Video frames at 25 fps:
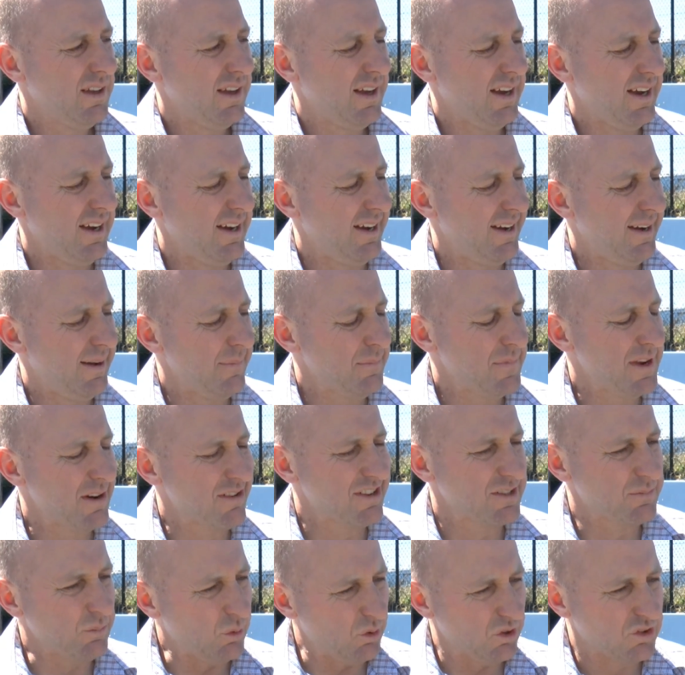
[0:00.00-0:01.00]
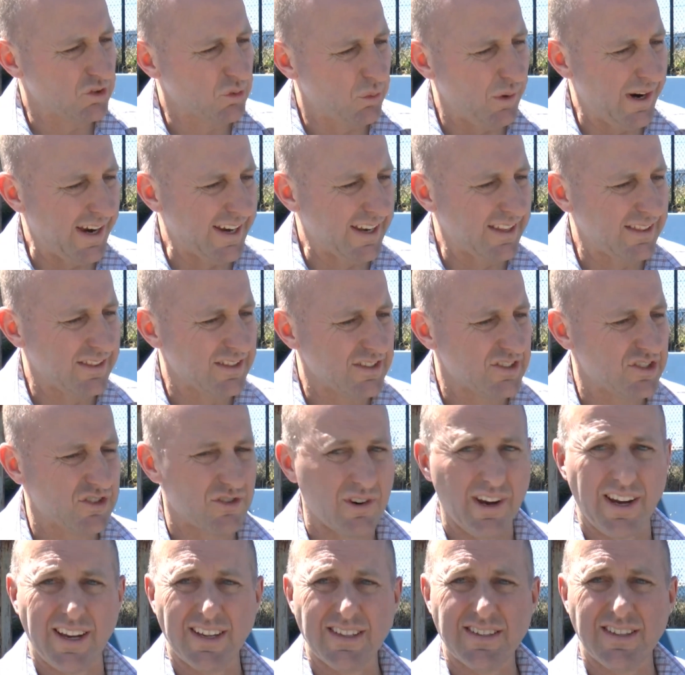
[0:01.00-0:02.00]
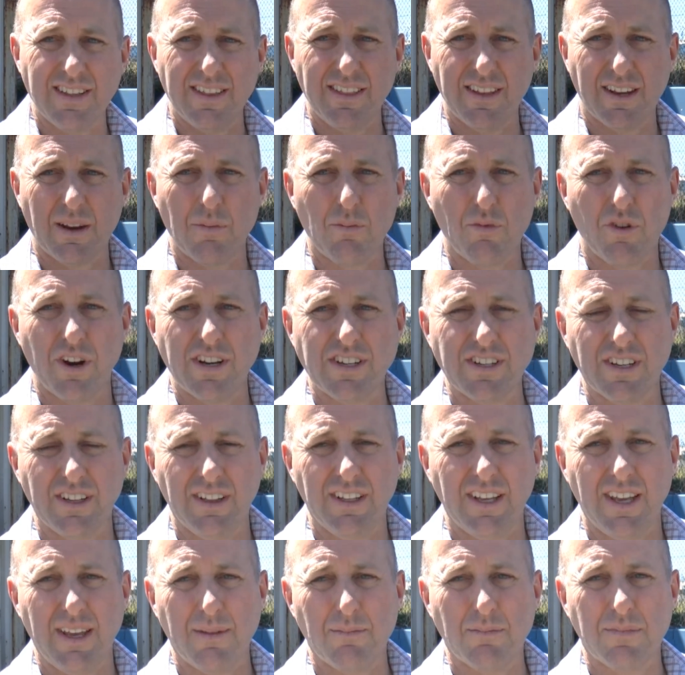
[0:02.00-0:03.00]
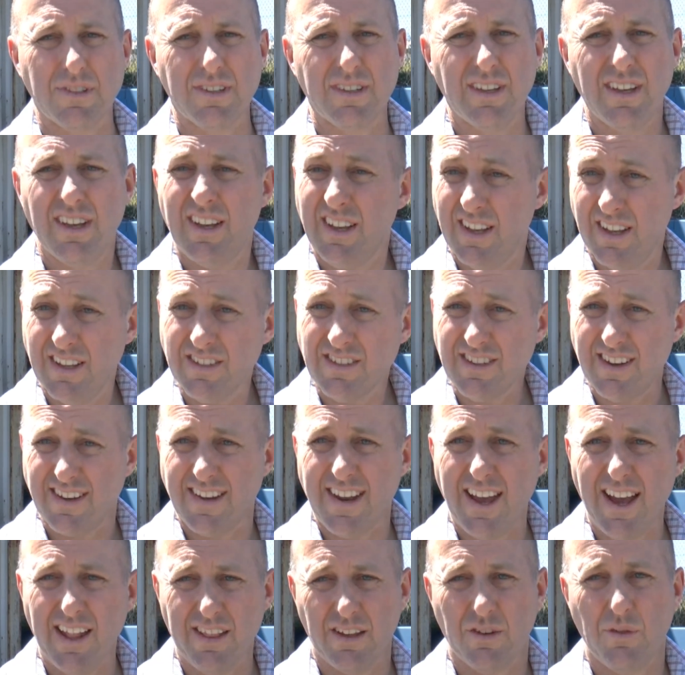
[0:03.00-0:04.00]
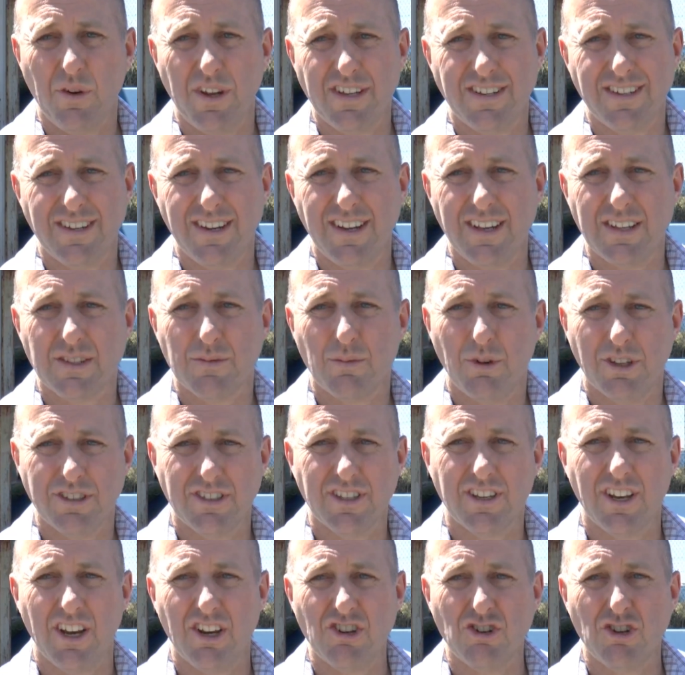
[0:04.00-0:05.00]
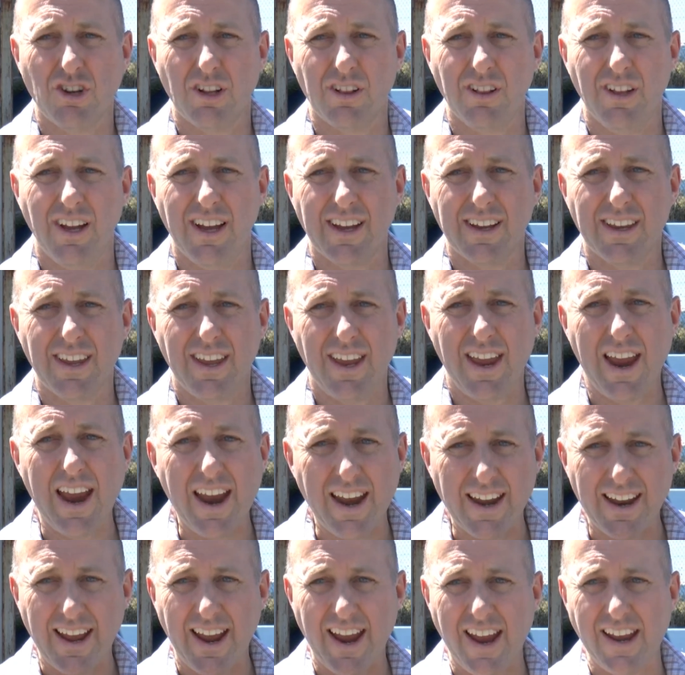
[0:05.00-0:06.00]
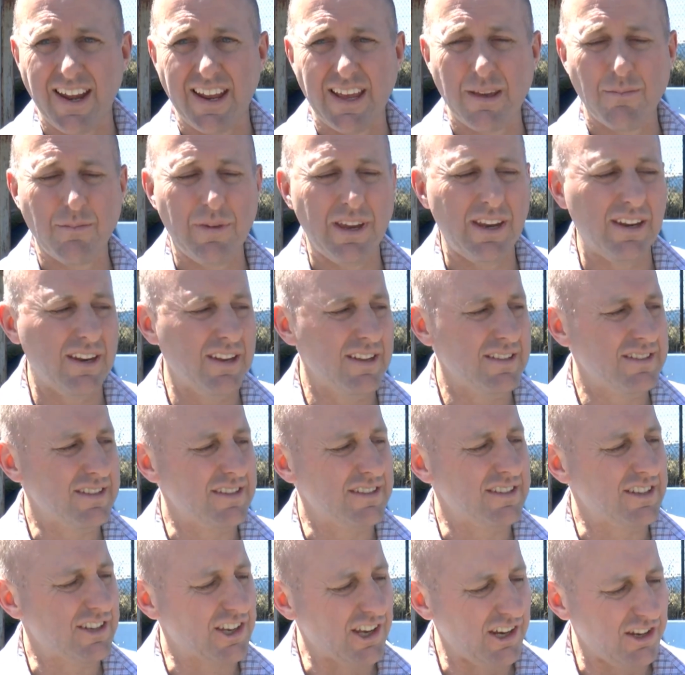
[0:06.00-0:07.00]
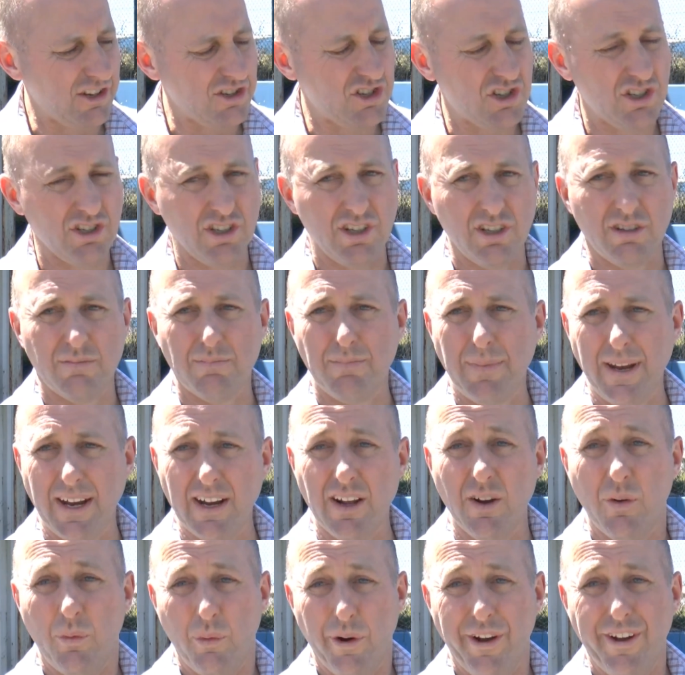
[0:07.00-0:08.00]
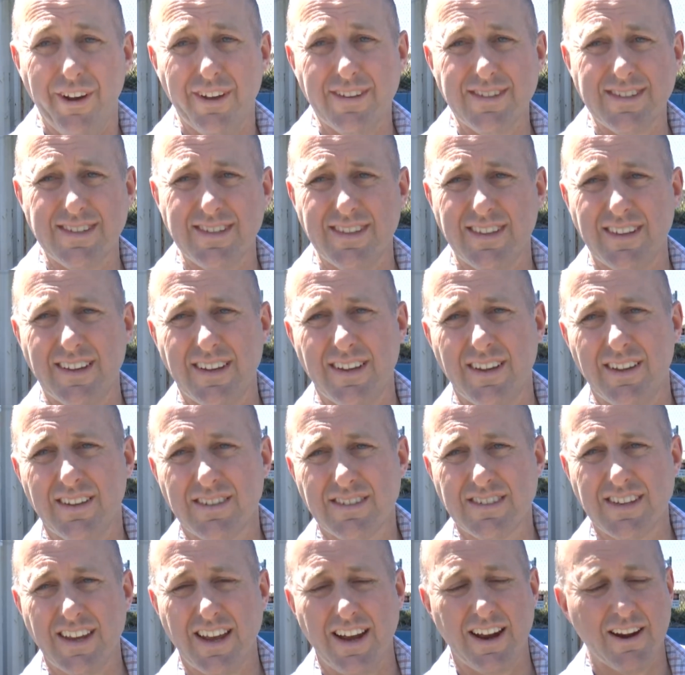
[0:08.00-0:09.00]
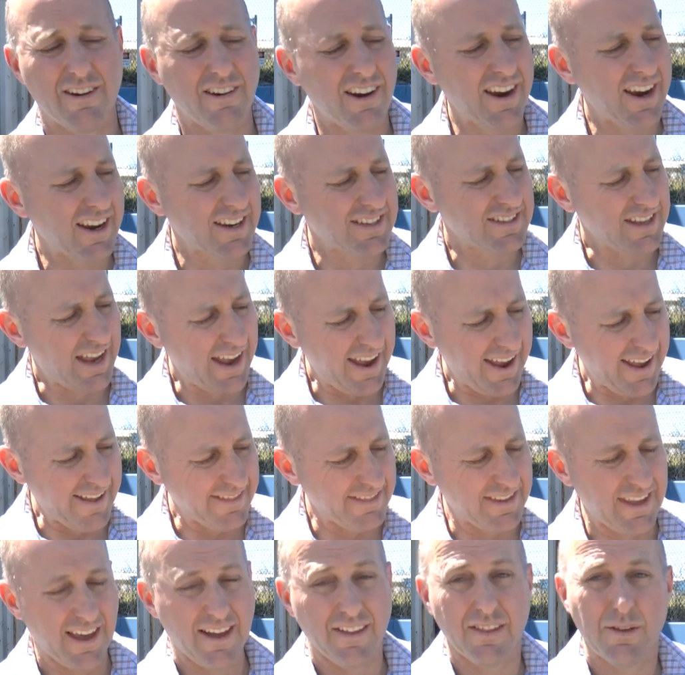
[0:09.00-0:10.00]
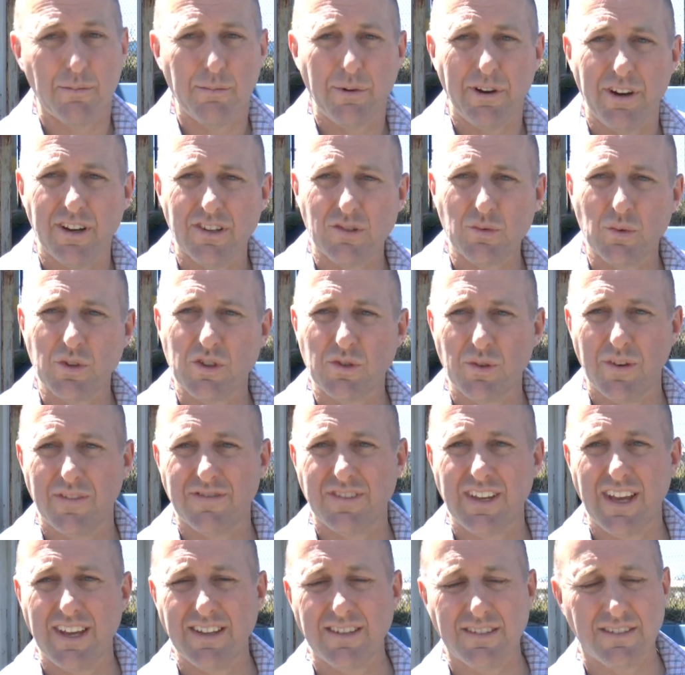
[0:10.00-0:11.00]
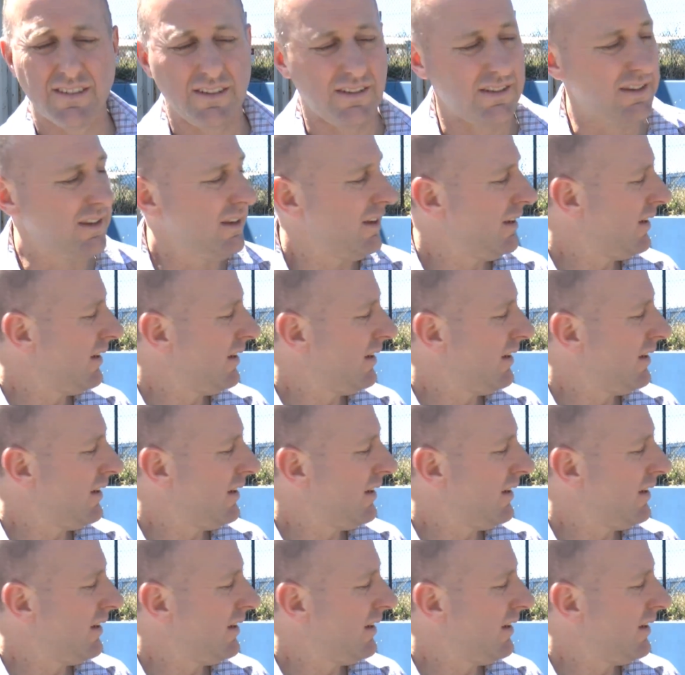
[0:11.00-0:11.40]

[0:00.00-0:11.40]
There is more twang in the strings than the compression limbs. So now the question is, what's it going to shoot like at 18 meters? Is it going to shoot better, worse than the TRX and the other bows which we've tested?